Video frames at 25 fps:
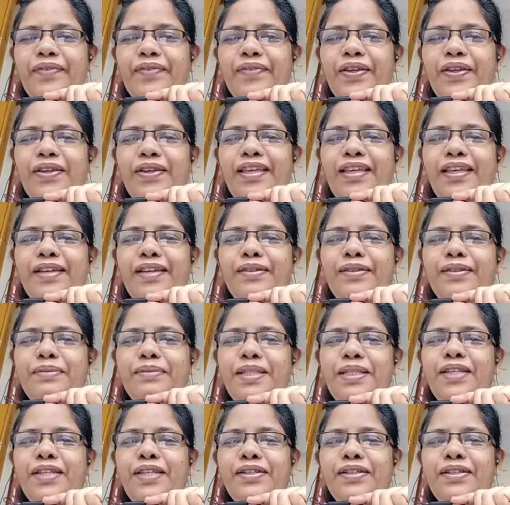Okay,
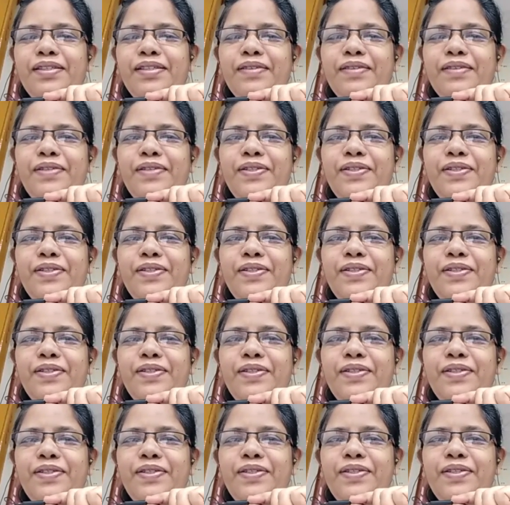Gomati also wants to
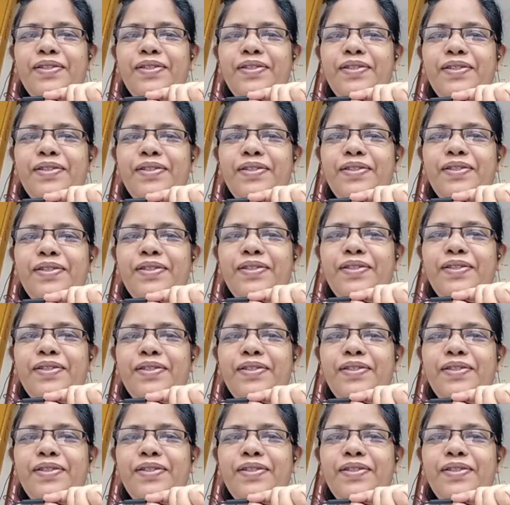go? Okay.